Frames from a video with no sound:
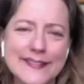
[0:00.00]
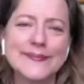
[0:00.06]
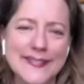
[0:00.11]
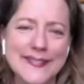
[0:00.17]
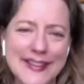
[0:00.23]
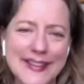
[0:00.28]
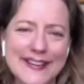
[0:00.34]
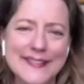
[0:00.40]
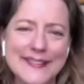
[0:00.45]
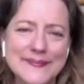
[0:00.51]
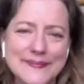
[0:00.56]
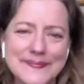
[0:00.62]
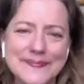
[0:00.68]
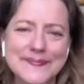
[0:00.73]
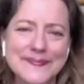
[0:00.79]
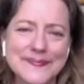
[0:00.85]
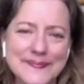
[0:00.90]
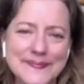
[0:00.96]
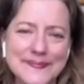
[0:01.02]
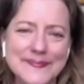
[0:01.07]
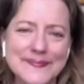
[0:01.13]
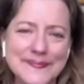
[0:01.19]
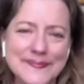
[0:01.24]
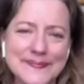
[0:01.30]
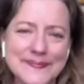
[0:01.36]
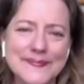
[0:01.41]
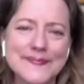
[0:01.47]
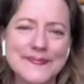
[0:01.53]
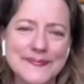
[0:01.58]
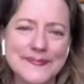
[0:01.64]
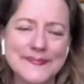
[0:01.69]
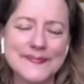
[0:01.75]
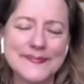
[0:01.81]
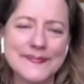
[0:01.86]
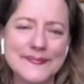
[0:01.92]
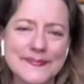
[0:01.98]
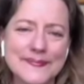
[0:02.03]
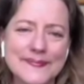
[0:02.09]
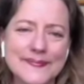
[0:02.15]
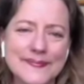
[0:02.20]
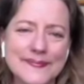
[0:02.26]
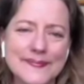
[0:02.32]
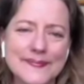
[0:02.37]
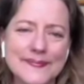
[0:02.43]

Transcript: in the years to come and just thinking about